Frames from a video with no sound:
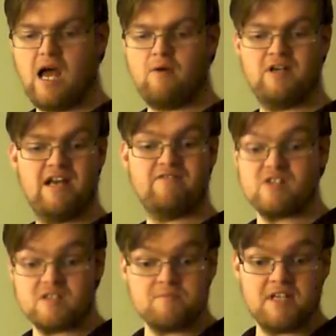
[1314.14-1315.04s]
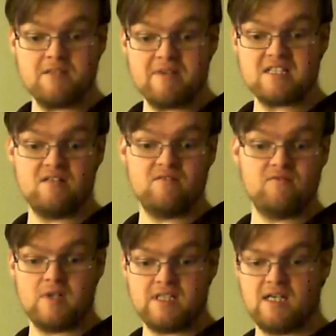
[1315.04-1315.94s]
wouldn't have to explain to myself
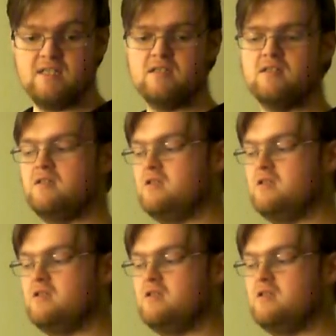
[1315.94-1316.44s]
what it does.